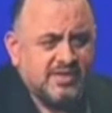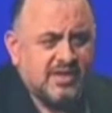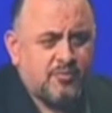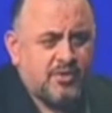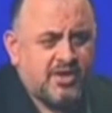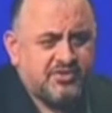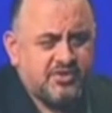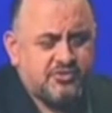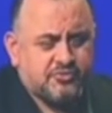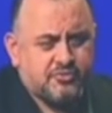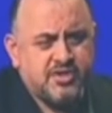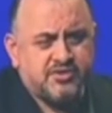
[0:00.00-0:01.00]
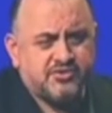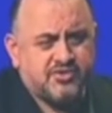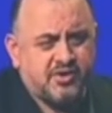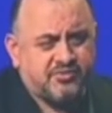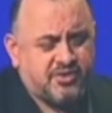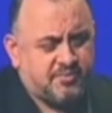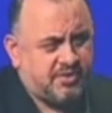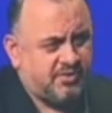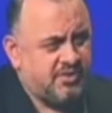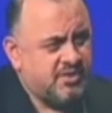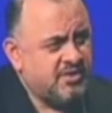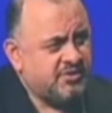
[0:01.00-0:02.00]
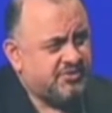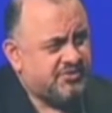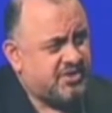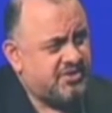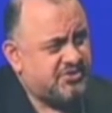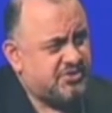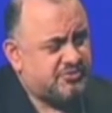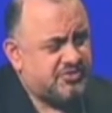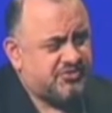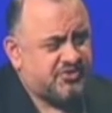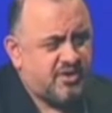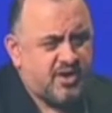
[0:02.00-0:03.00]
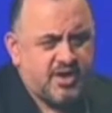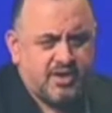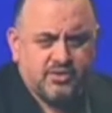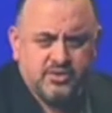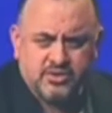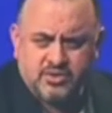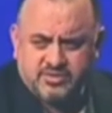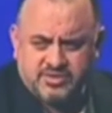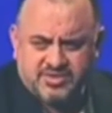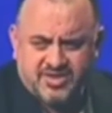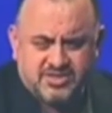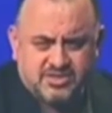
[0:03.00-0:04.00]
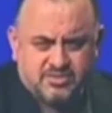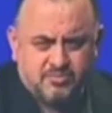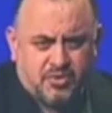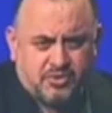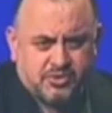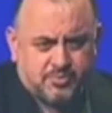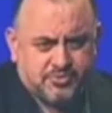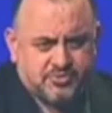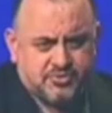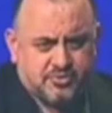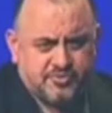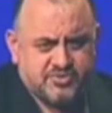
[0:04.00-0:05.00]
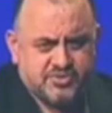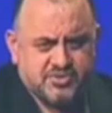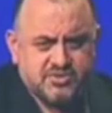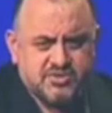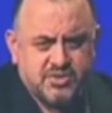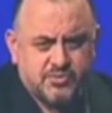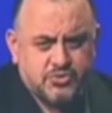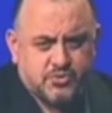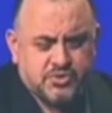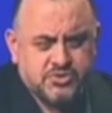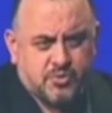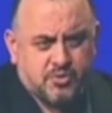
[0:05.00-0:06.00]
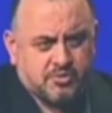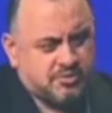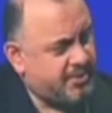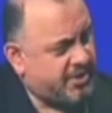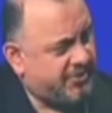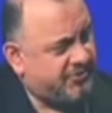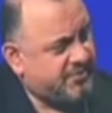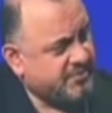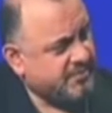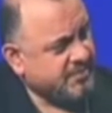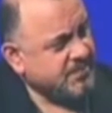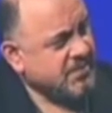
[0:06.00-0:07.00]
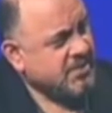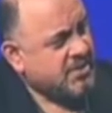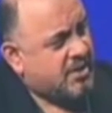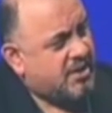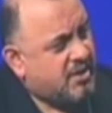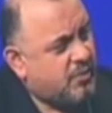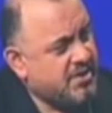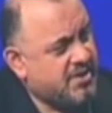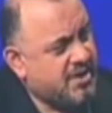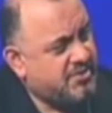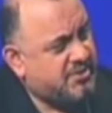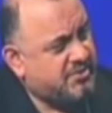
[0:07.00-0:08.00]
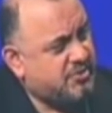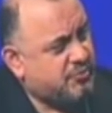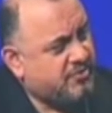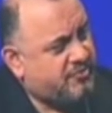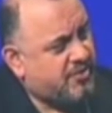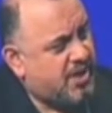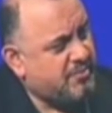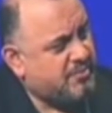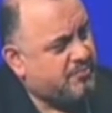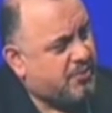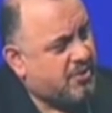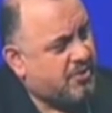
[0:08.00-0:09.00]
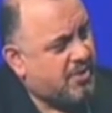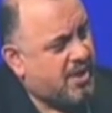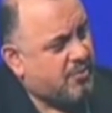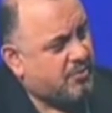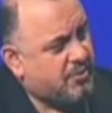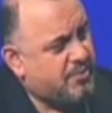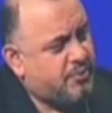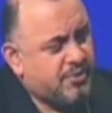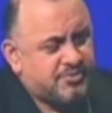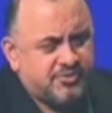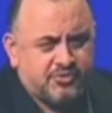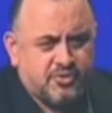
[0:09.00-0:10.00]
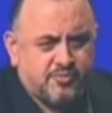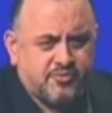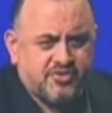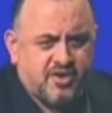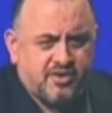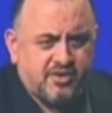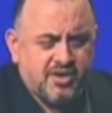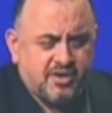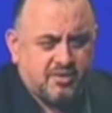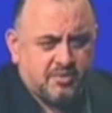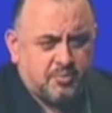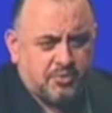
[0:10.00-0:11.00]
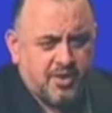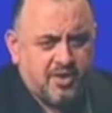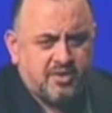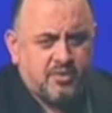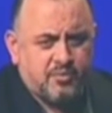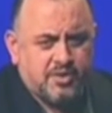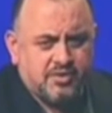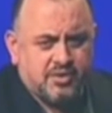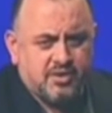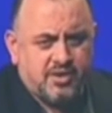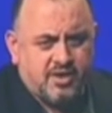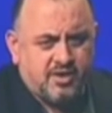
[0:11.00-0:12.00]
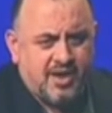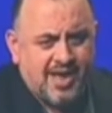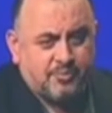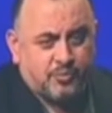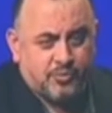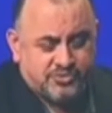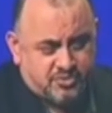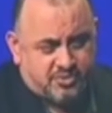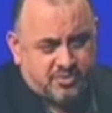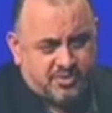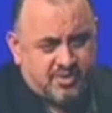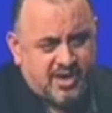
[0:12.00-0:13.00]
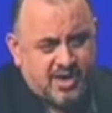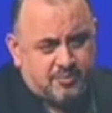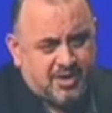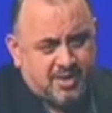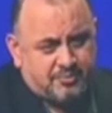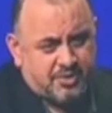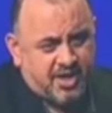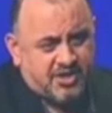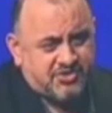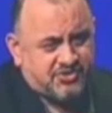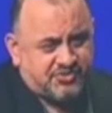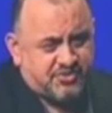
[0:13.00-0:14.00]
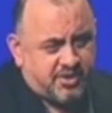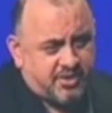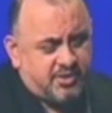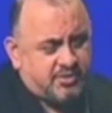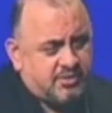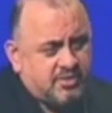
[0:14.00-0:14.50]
And when I say screening studies, I mean studies that are designed to test multiple surfaces and see which ones work the best. We then did the refinement part of that where we put the surface on a dental implant, and we did what's called an animal application study